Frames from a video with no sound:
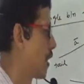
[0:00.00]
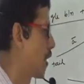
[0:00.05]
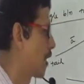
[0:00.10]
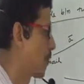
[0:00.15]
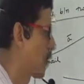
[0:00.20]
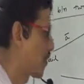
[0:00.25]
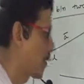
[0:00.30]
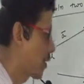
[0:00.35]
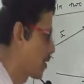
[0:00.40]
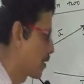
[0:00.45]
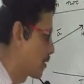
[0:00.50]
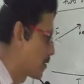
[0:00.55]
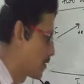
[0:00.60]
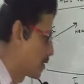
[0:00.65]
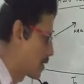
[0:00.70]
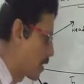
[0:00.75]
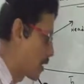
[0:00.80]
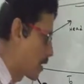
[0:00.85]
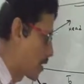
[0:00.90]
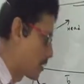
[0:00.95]
This is
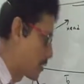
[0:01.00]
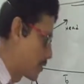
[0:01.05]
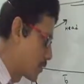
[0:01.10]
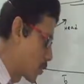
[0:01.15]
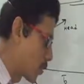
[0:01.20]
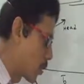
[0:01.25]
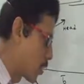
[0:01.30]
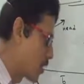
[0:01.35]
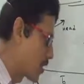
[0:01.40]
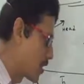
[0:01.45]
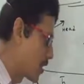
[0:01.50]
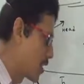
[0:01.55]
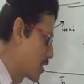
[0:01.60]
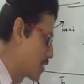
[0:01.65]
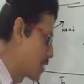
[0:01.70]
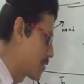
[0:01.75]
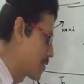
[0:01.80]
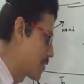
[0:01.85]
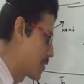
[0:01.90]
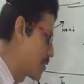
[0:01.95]
alpha, the
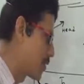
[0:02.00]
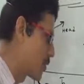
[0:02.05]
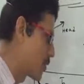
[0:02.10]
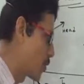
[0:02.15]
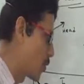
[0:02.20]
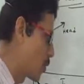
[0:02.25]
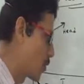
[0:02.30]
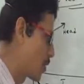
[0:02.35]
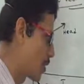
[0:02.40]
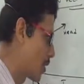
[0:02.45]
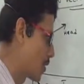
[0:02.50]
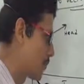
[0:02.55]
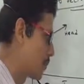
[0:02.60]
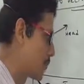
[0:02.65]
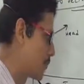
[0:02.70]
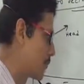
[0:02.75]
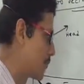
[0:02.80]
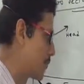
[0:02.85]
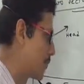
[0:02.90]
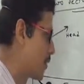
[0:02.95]
wrong, this is
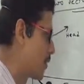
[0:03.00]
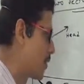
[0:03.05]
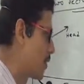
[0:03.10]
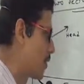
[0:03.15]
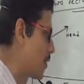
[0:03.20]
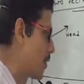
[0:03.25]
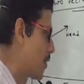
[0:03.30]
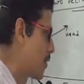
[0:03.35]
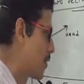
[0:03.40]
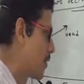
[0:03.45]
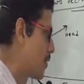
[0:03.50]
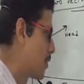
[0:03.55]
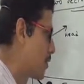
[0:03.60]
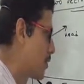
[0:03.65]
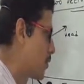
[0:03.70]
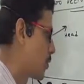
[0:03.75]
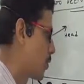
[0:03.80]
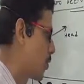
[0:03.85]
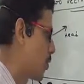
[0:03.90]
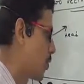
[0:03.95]
wrong.
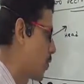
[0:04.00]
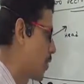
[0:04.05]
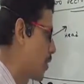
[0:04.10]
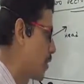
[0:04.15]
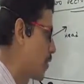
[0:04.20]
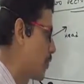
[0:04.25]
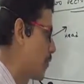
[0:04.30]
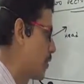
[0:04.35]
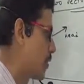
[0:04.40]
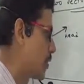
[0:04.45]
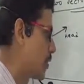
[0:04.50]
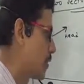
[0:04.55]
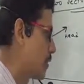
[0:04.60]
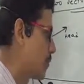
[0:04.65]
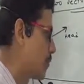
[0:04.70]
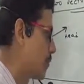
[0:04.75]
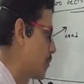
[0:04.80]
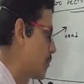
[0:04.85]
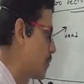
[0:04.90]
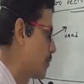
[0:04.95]
This is wrong
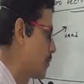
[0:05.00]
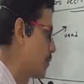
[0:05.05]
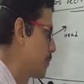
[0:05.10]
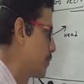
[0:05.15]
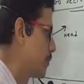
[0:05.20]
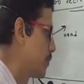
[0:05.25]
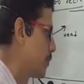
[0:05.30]
convention.